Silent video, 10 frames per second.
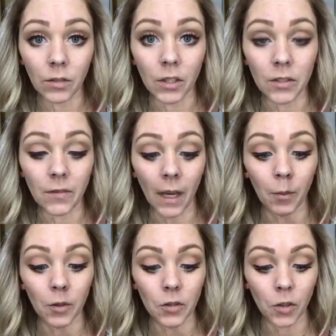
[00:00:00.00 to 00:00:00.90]
There's
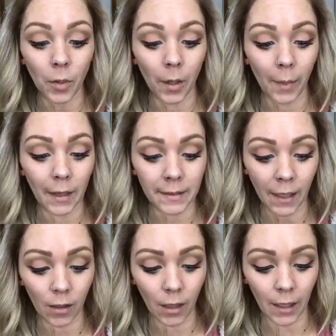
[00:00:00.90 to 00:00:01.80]
fibers. You put
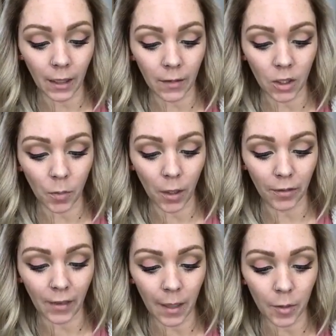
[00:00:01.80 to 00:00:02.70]
mascara on, and then you put
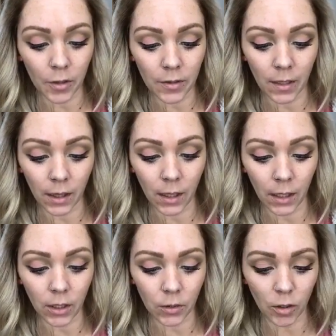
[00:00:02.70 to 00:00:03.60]
fibers, and
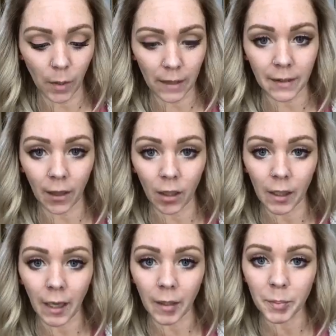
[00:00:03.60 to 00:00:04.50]
then you do mascara again.